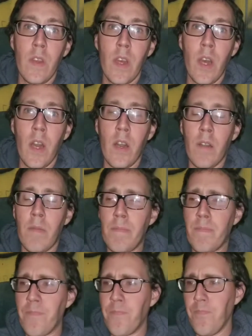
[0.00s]

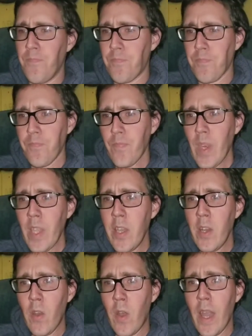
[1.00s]
Um,
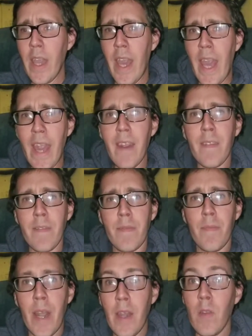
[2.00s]
I have
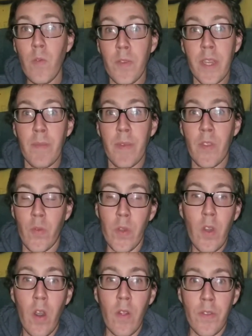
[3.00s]
my own demons. We
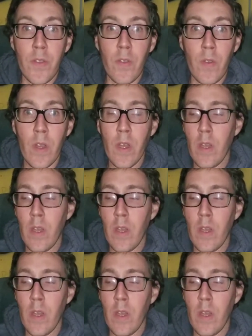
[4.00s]
all do.